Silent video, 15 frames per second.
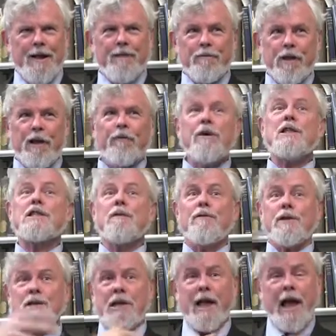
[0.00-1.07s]
for the rest of
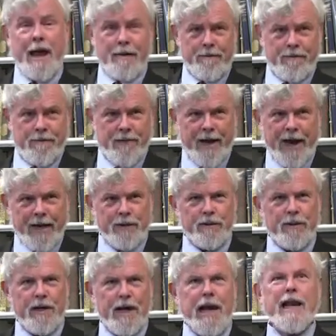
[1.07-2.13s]
his life,
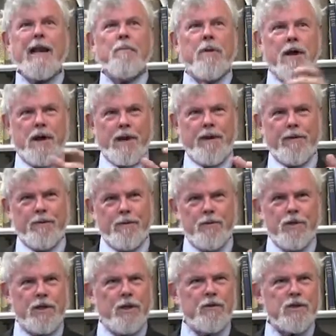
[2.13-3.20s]
actually, anybody who
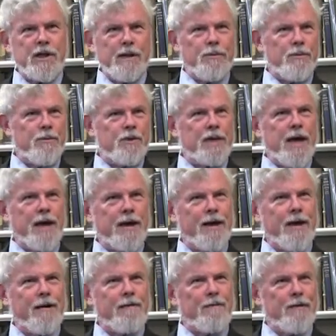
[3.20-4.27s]
shows up who's got a
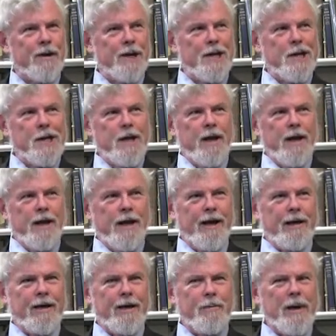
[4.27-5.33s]
kind of
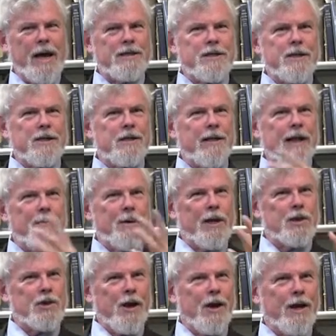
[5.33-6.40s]
uh, capacity to keep
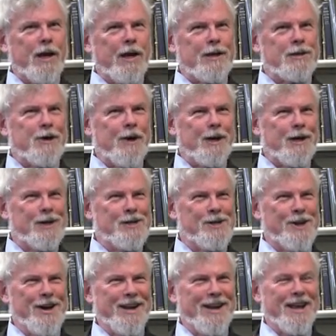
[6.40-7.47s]
on talking and talking and
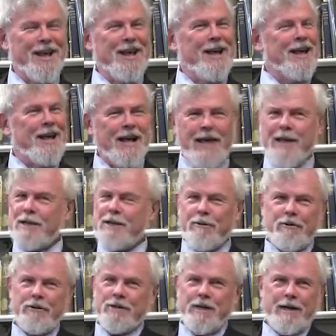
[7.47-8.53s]
talking, he's
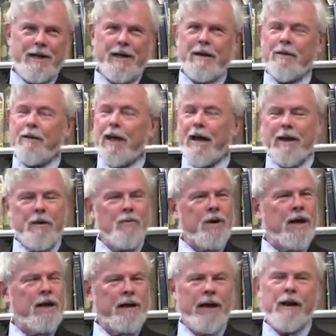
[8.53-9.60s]
interested, and he he
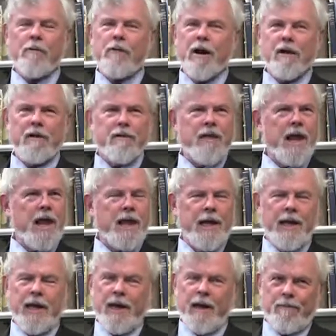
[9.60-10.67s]
wants any record of that he
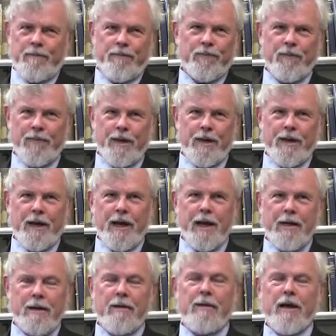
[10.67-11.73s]
can get. Wow.
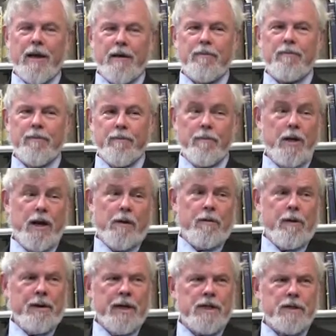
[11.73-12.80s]
And and you know,
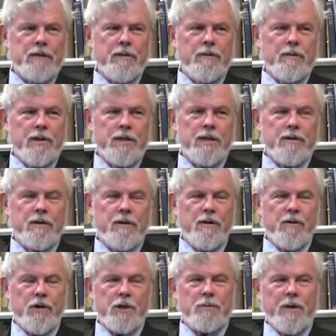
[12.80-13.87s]
when he's when he's
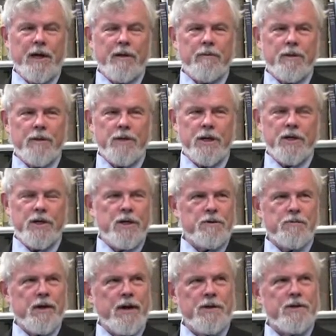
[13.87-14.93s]
corresponding with H.
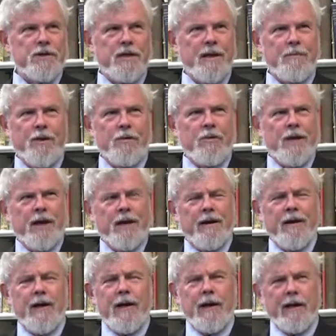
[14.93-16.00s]
H. Rogers, they both get
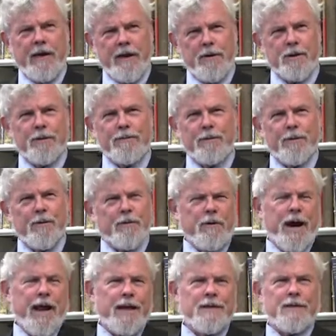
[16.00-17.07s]
letters from
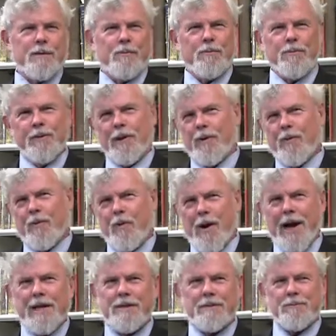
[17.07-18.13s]
cranks and you know
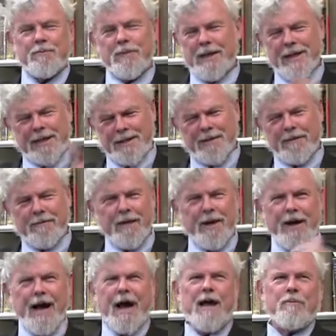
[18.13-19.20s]
wise sort of
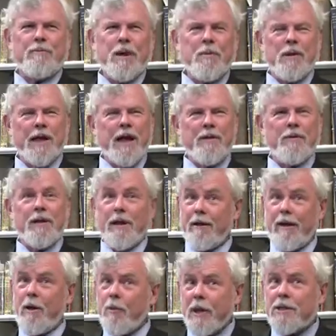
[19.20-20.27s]
odd people out, and
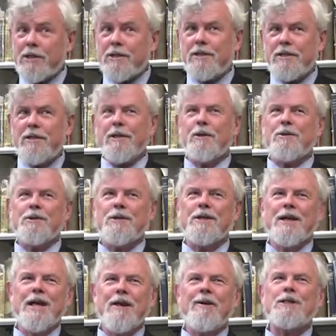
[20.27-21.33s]
he wants to see those.
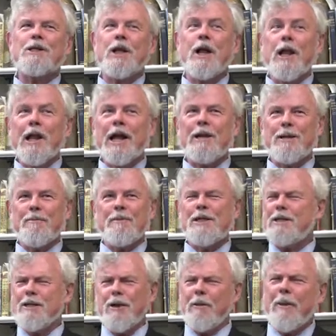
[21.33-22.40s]
Yeah, that's a collective.
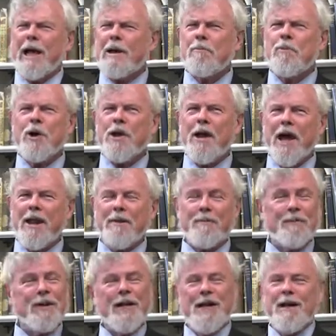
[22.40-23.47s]
He's going to make a book out of
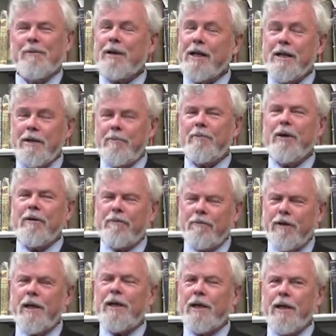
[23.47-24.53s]
them. But it, but
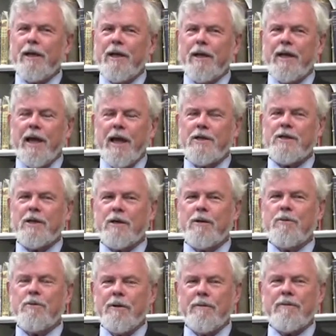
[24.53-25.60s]
really, it has to
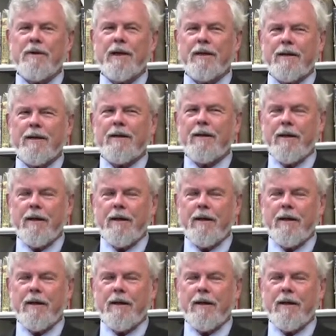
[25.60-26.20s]
do with the fact that